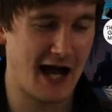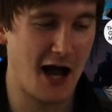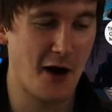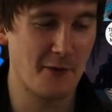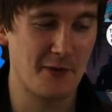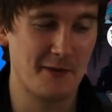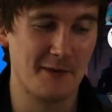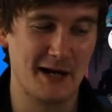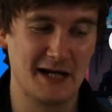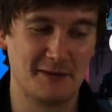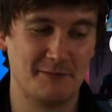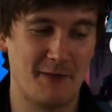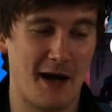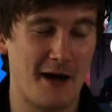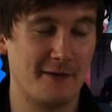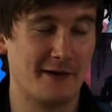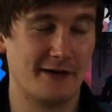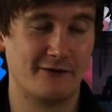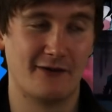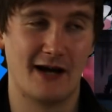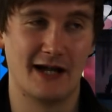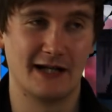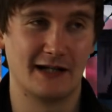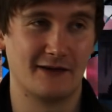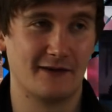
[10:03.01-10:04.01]
I hope he makes
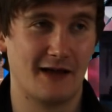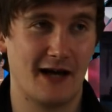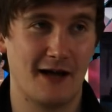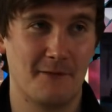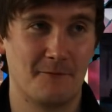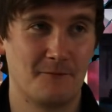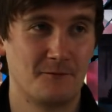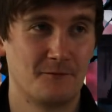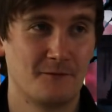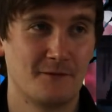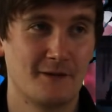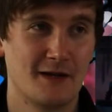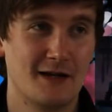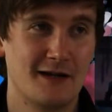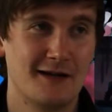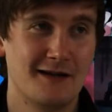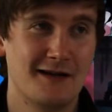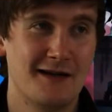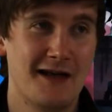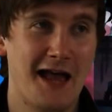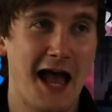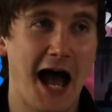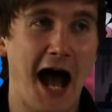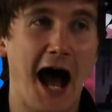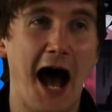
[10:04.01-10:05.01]
Batman riding that.
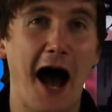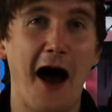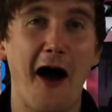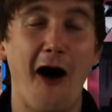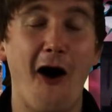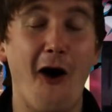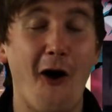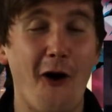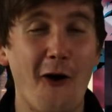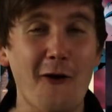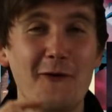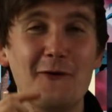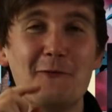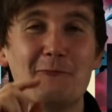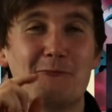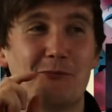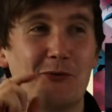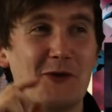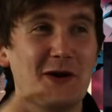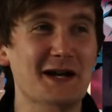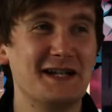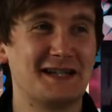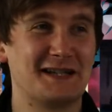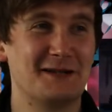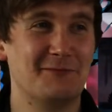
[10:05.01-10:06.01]
On
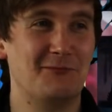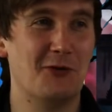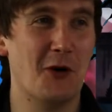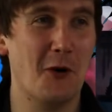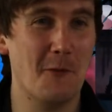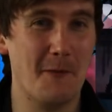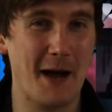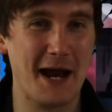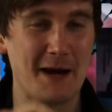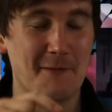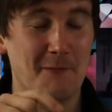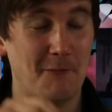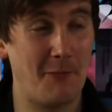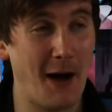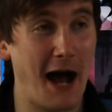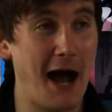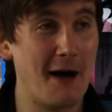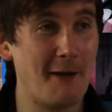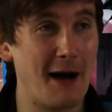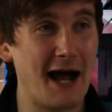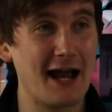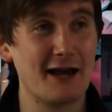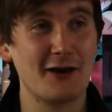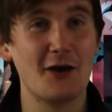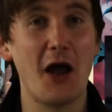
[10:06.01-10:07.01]
principle, make
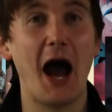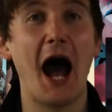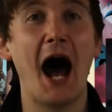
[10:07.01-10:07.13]
Batman.